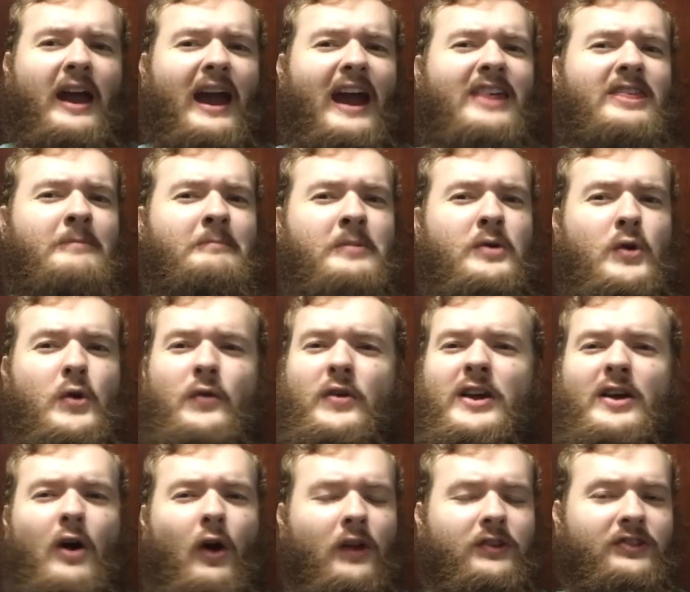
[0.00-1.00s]
And the
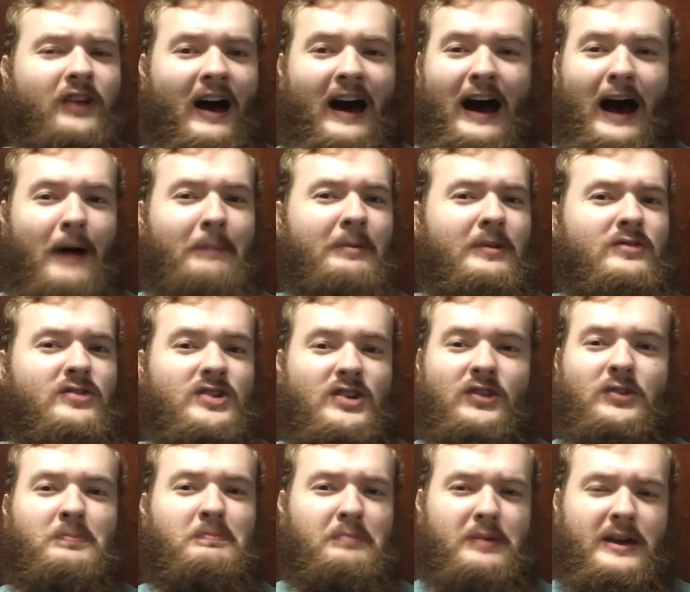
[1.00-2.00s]
movie, on top of
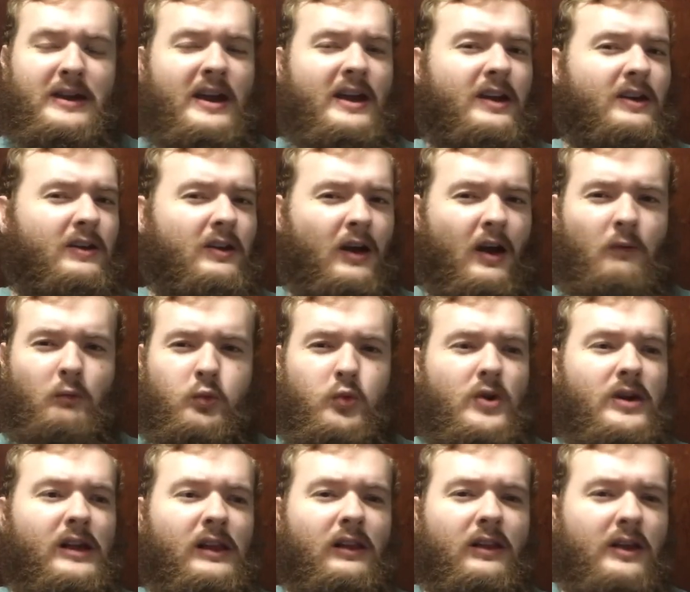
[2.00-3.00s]
just being
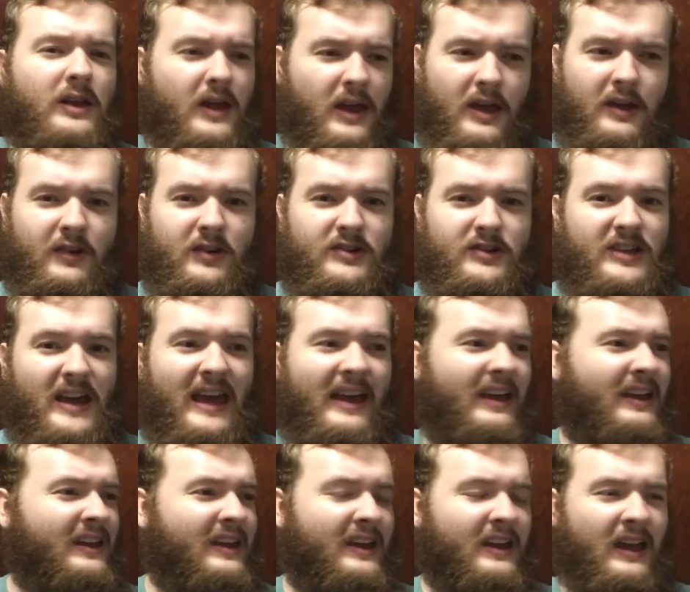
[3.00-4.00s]
really
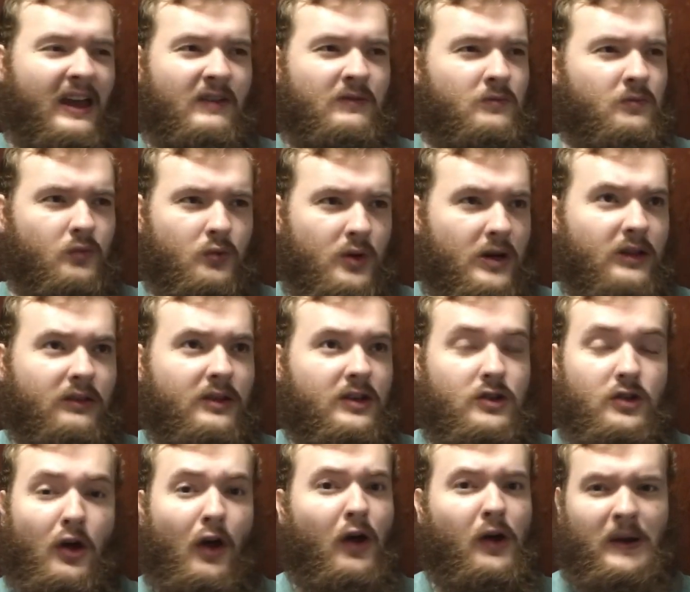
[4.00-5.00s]
entertaining and really
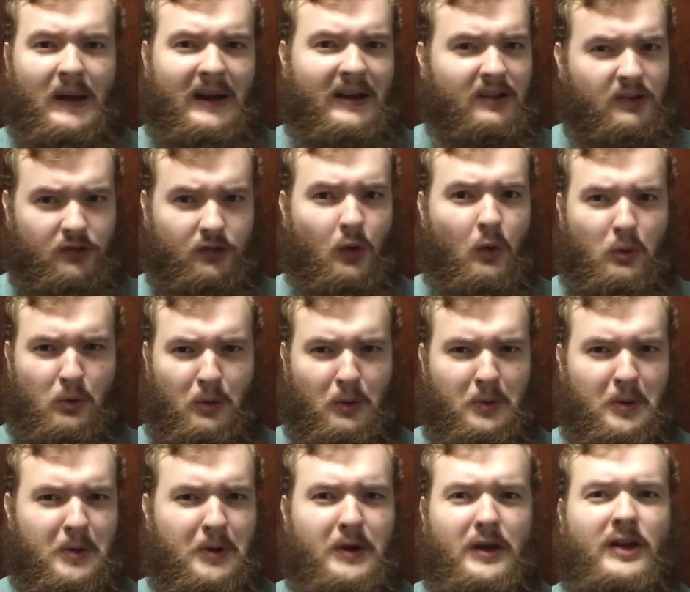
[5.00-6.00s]
good at its
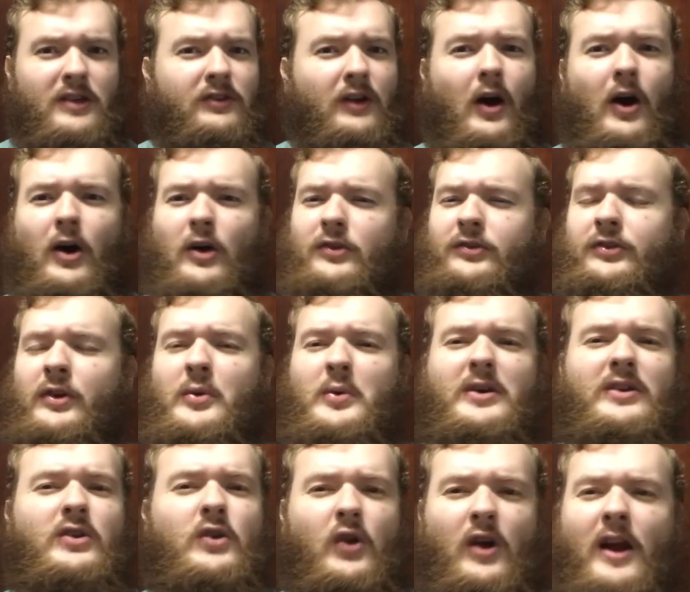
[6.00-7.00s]
horror, is also
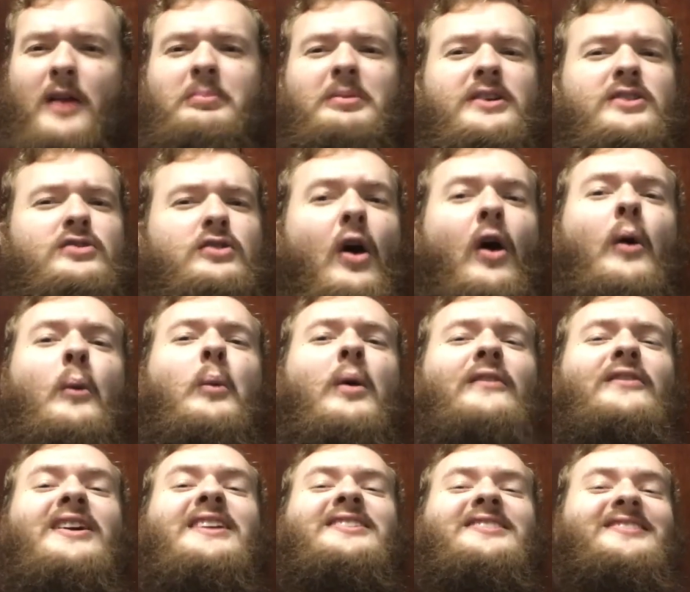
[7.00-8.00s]
incredibly good
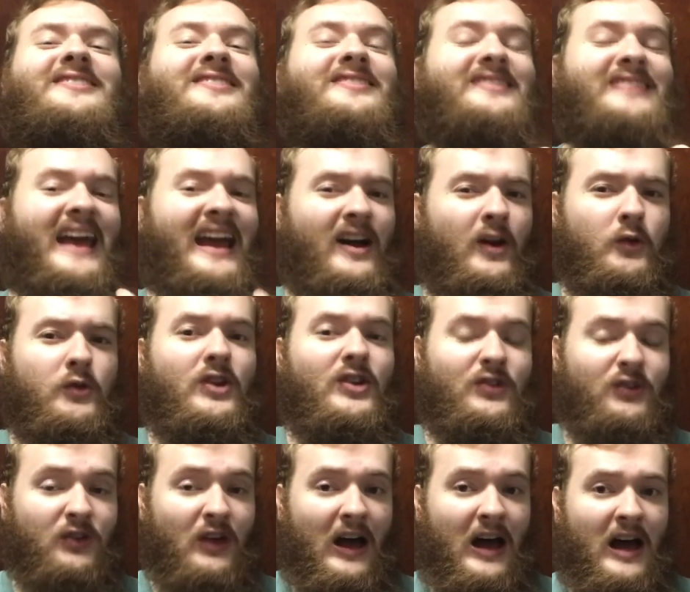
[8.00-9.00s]
with its sound
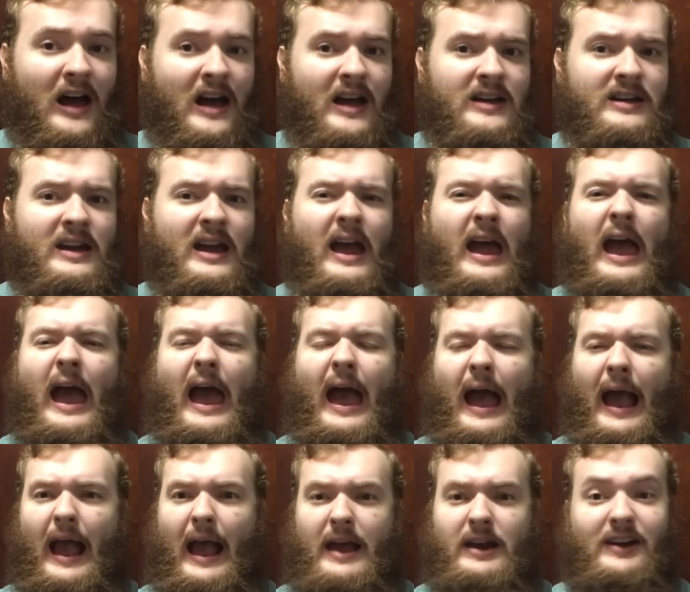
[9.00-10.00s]
design
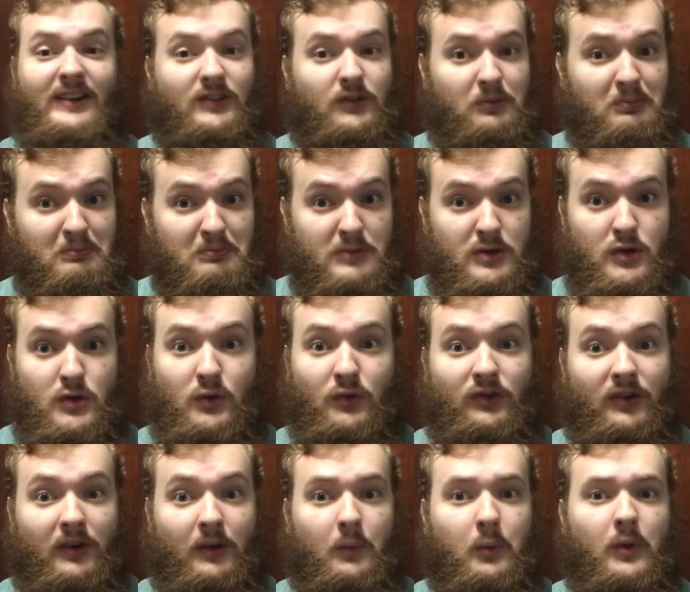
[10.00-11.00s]
and its
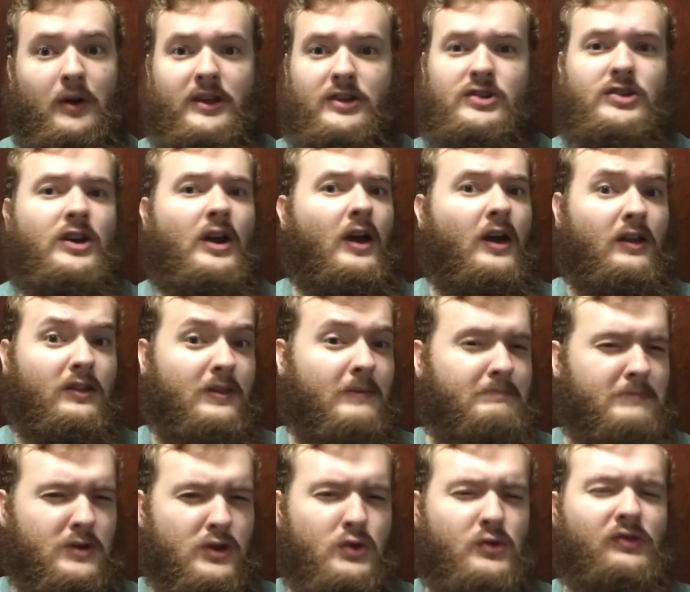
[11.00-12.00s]
music, which the
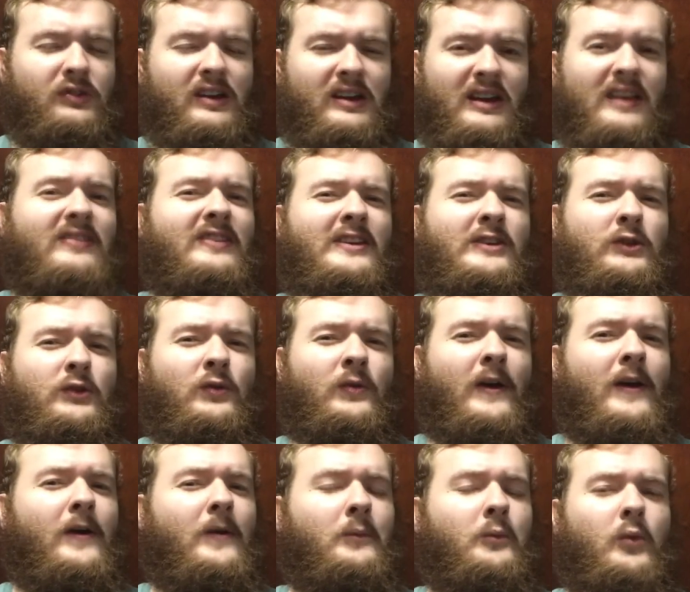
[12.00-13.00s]
music in this
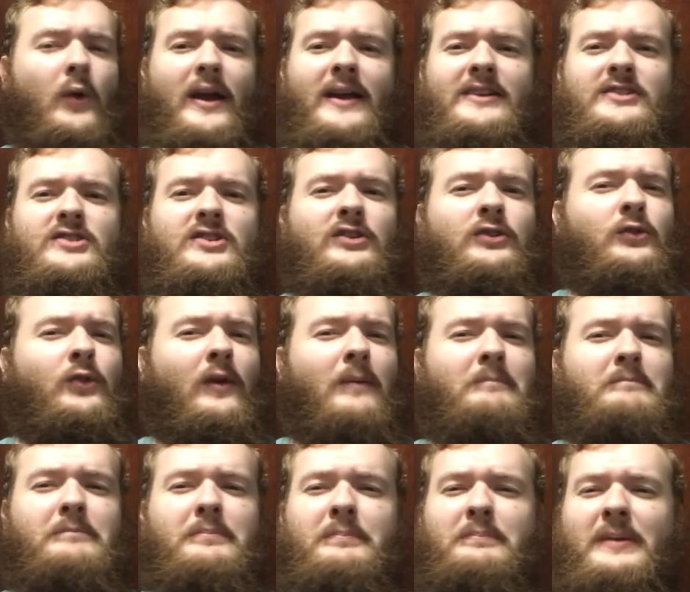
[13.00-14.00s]
film ranges
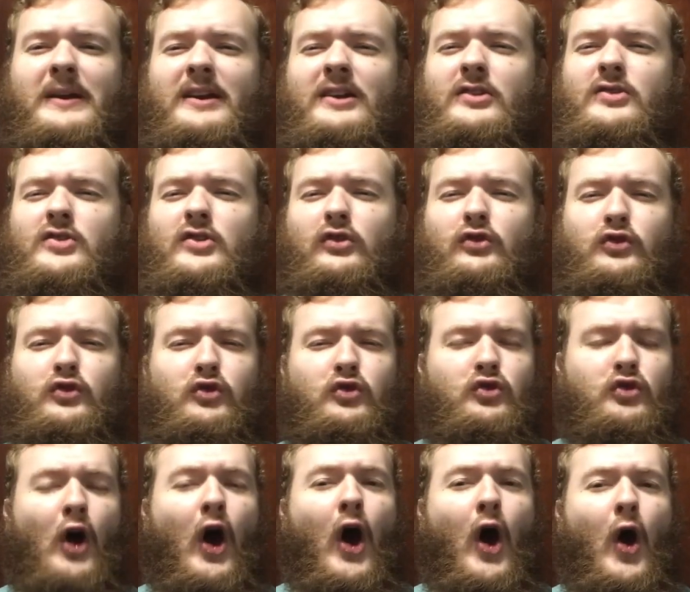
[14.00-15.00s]
from being just
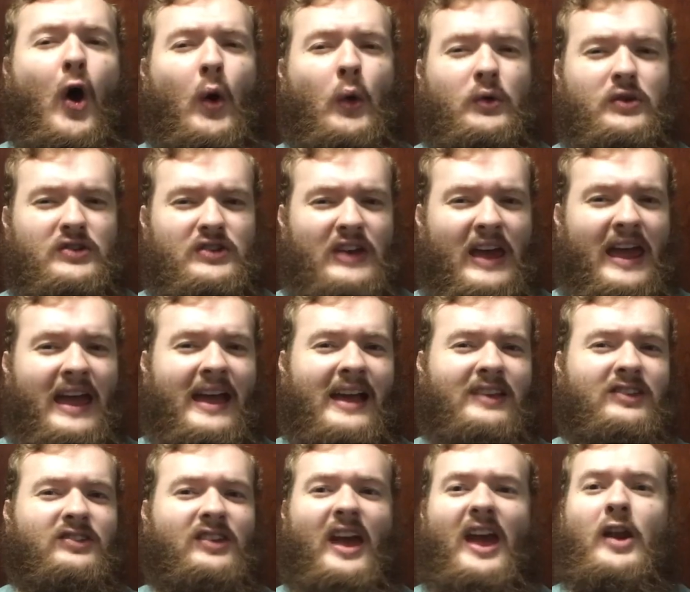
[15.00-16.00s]
so
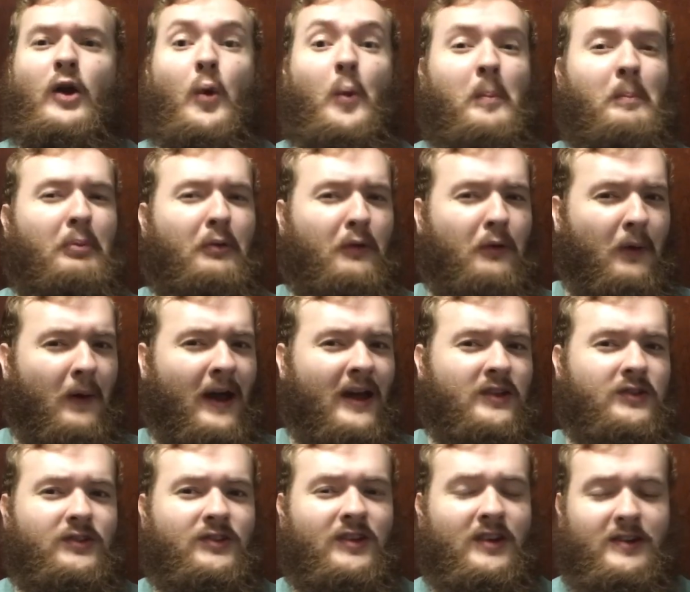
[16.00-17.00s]
tense and
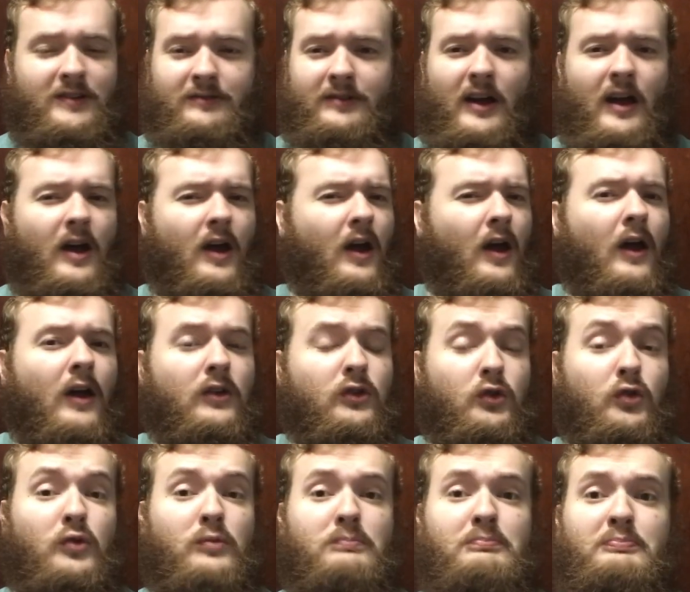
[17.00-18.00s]
oppressive
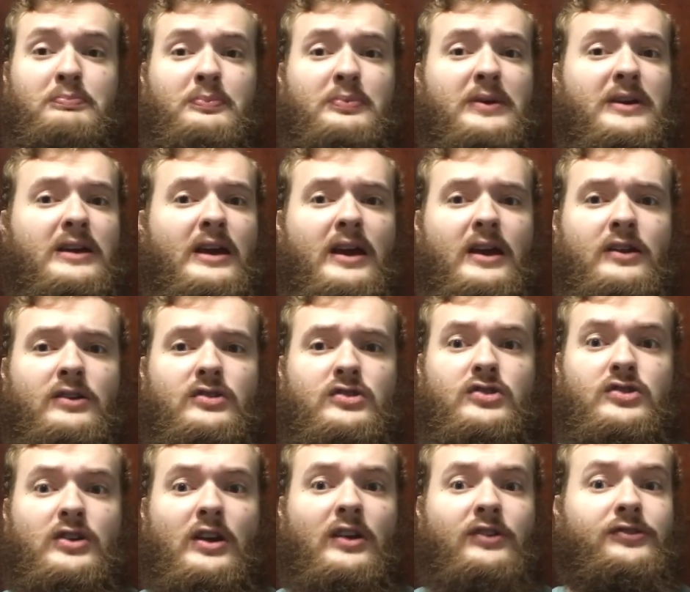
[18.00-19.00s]
to being
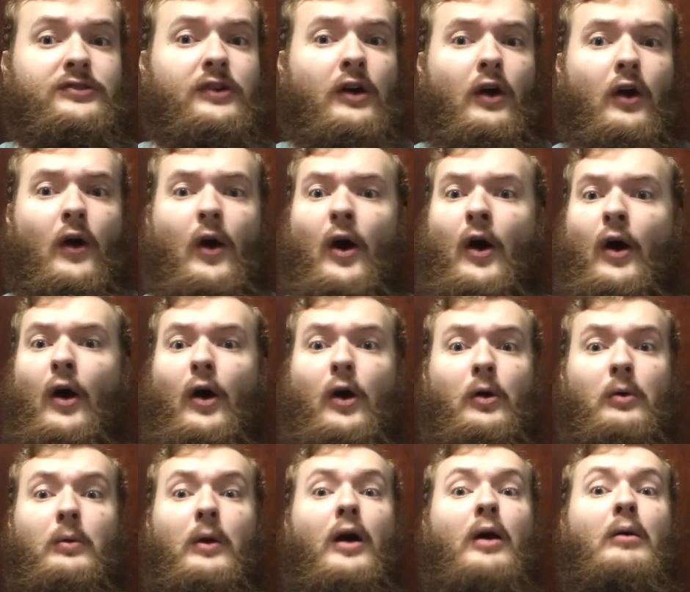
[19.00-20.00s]
just
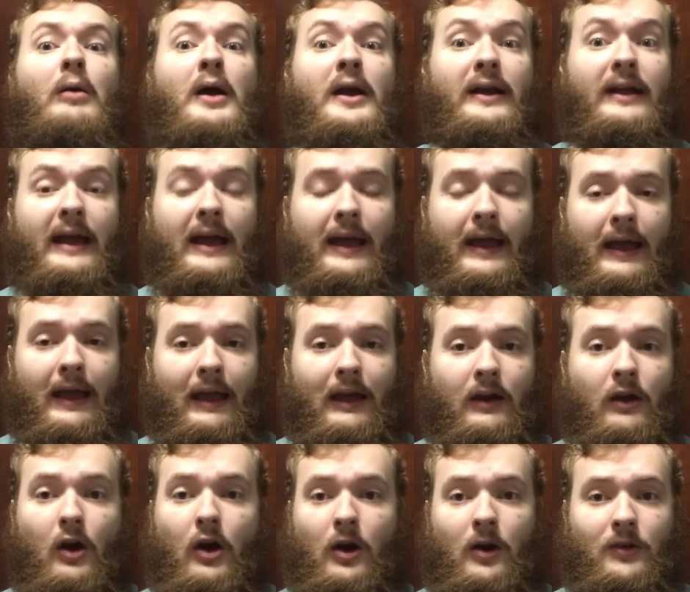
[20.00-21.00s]
heroic
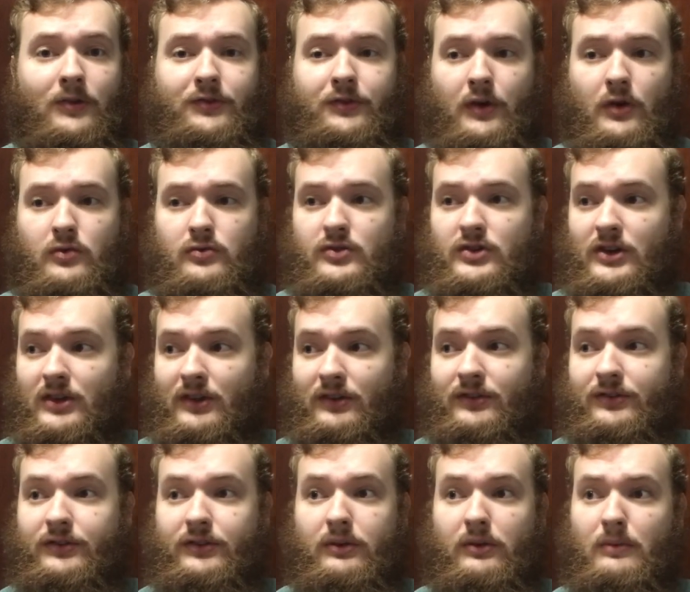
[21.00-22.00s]
and also
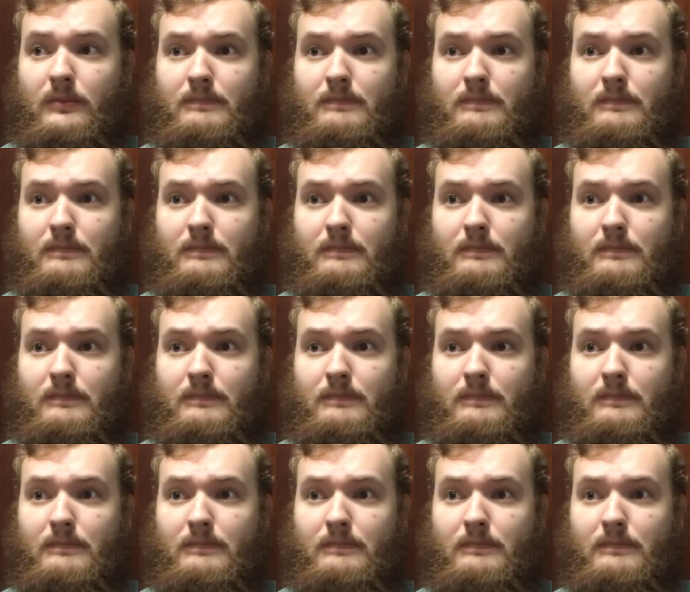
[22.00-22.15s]
just